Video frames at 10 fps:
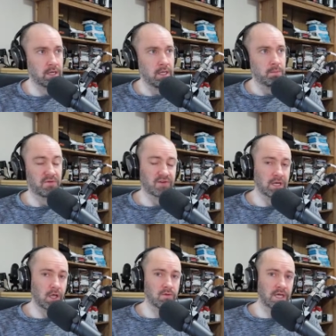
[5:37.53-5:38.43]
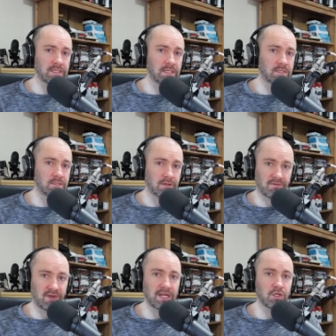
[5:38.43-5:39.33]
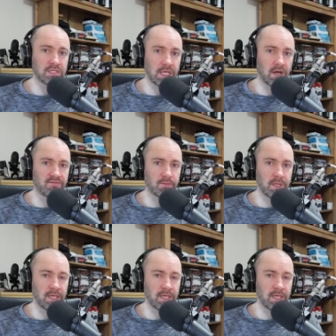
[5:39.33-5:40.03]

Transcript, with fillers: but for now, this is a very good setup for me.